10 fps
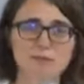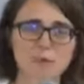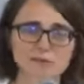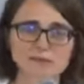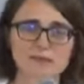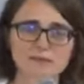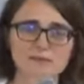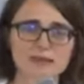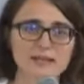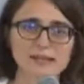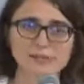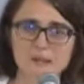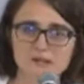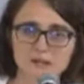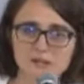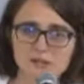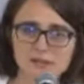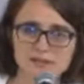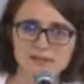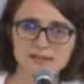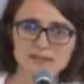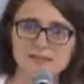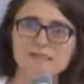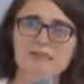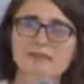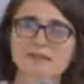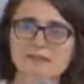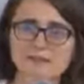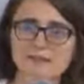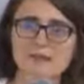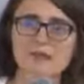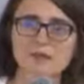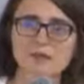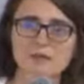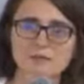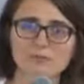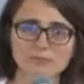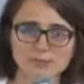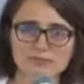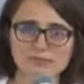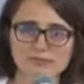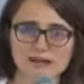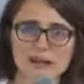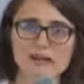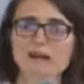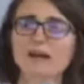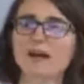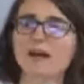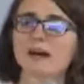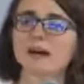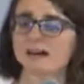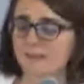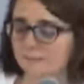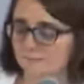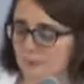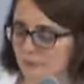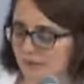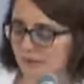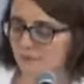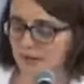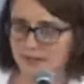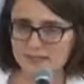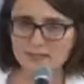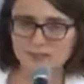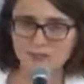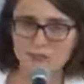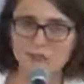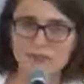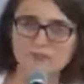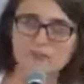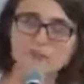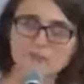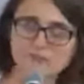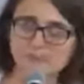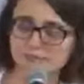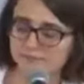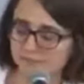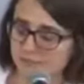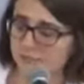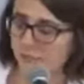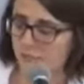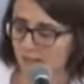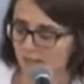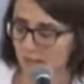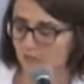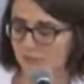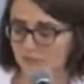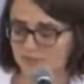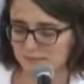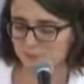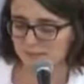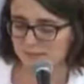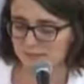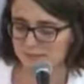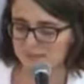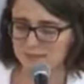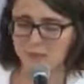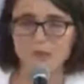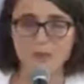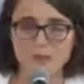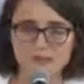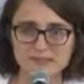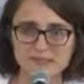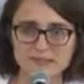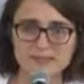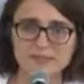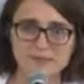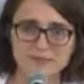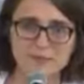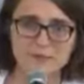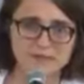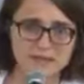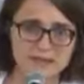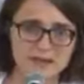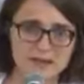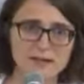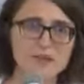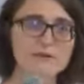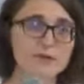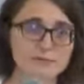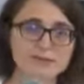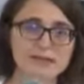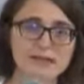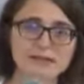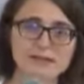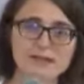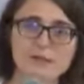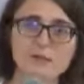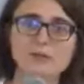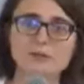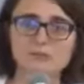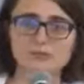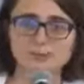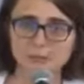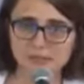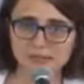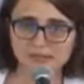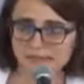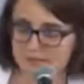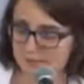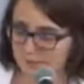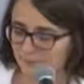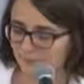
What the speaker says: ordinance yet or resolution signed for CEDAW, you can find all the information, resources on the website, Cities for CEDAW website, where there's a toolkit,